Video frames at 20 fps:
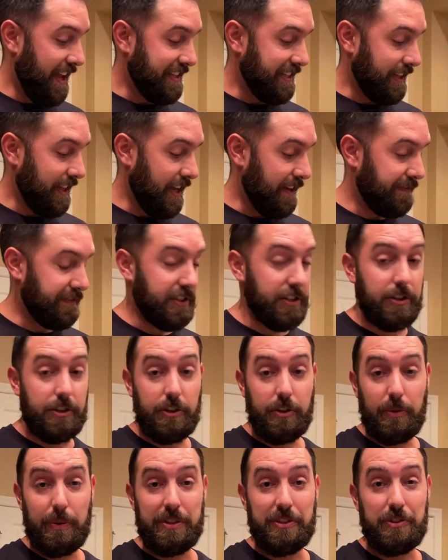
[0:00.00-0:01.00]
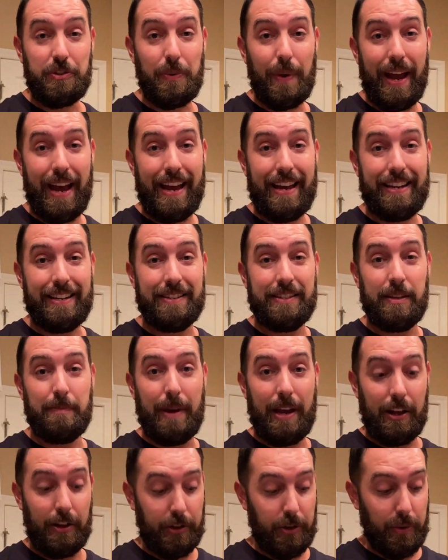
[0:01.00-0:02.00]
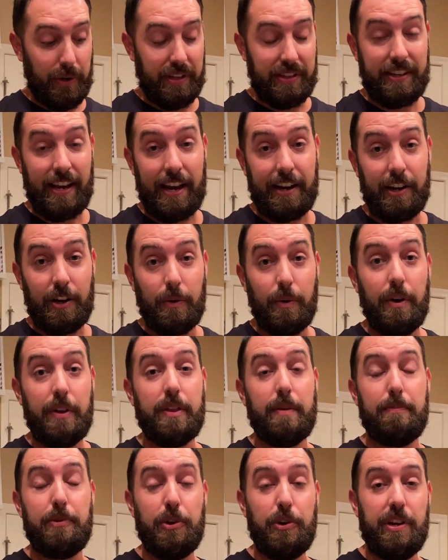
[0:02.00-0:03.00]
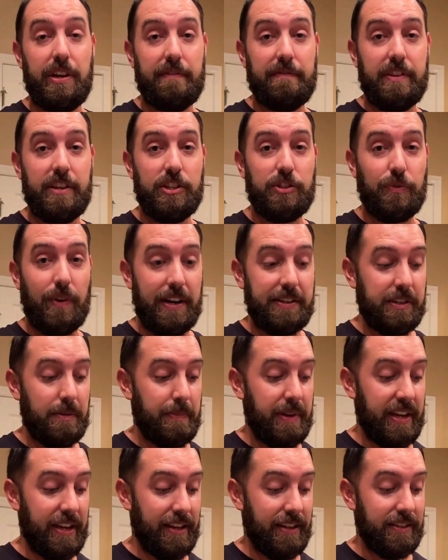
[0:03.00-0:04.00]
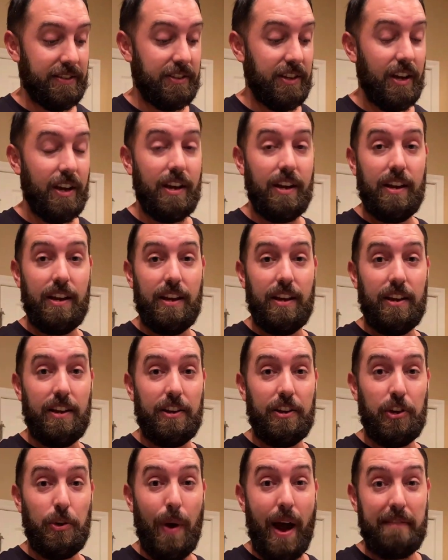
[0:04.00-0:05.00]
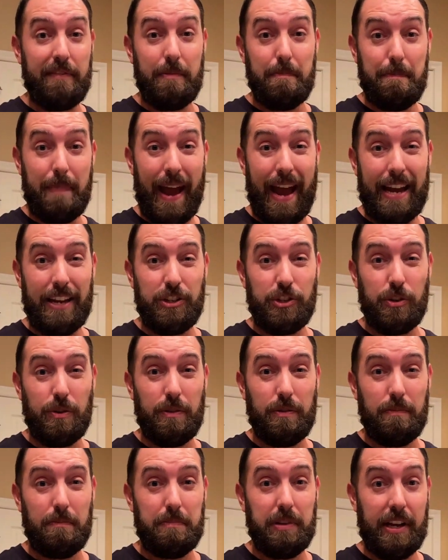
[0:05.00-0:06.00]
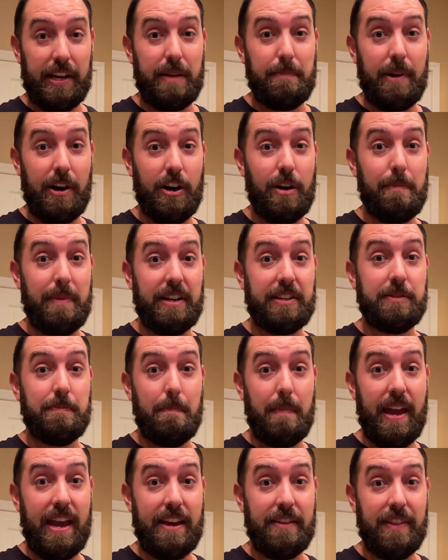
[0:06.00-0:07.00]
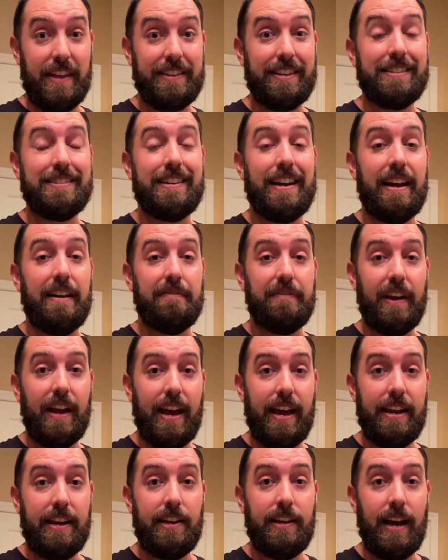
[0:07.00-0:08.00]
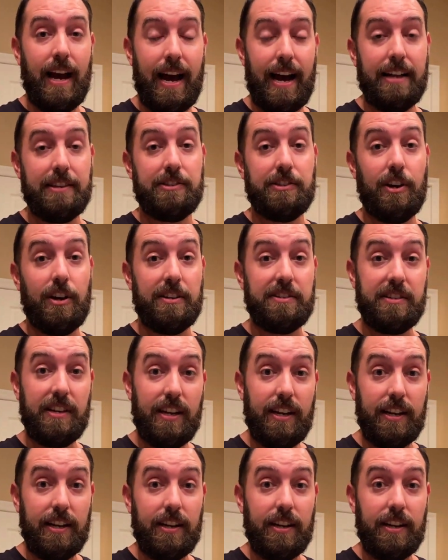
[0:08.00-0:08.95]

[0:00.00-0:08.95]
left to do is to add in some El Yucateco. The beauty of this recipe is you have a batch Bloody Mary mix made that doesn't have any hot sauce in it.